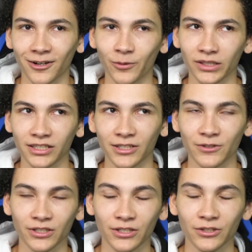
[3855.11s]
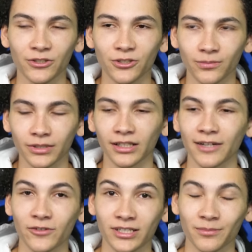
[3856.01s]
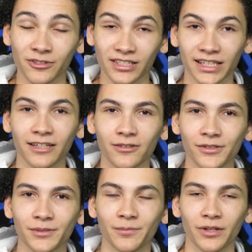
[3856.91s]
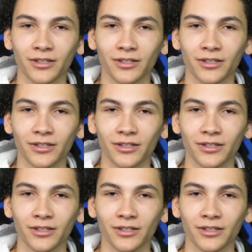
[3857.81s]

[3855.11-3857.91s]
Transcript: going to use YouTube to leverage Emerald Scales.